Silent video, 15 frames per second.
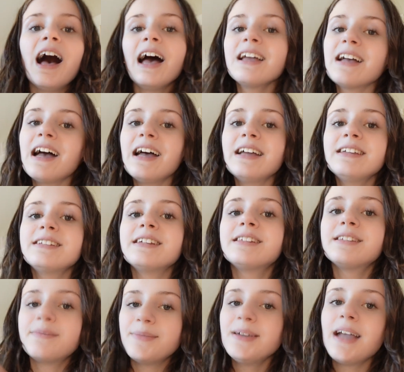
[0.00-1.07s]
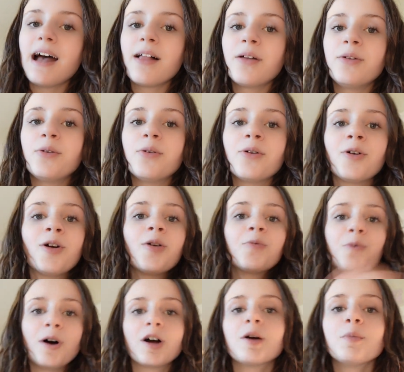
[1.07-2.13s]
Hi guys, it's me, Eleanor.
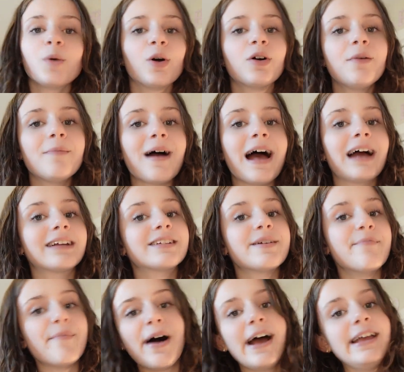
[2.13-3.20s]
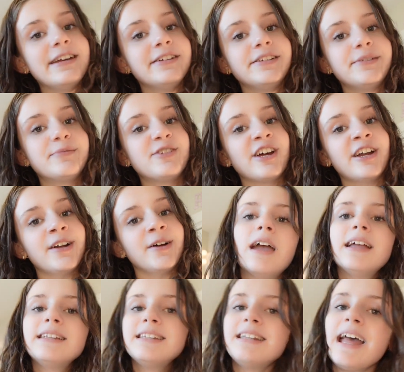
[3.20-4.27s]
Welcome back to my YouTube channel.
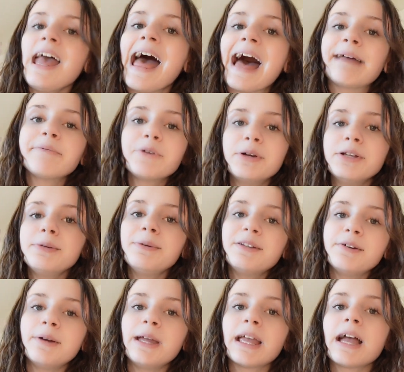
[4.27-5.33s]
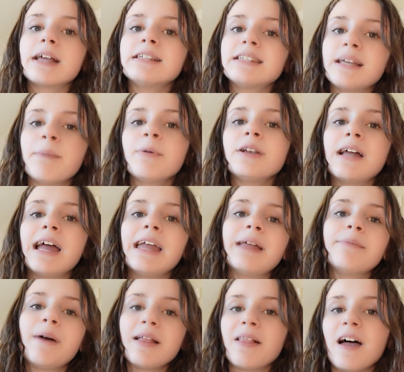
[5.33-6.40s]
And today I'm going to be doing a summer night
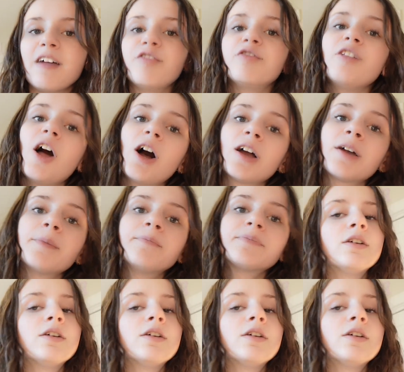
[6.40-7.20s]
in my life vlog.